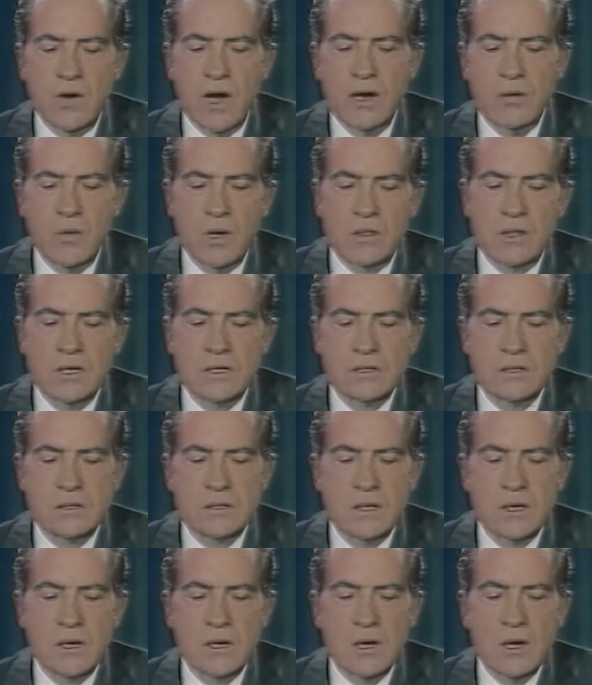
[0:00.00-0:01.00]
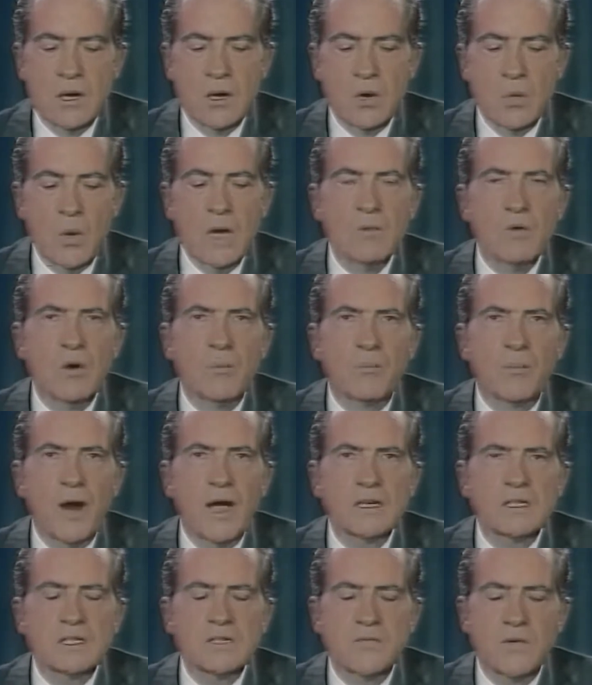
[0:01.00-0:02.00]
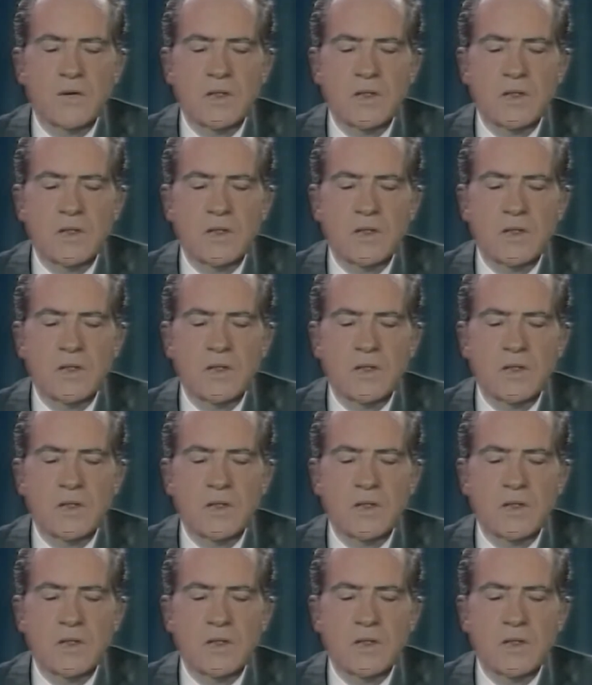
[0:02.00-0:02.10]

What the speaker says: who trade with us, we will press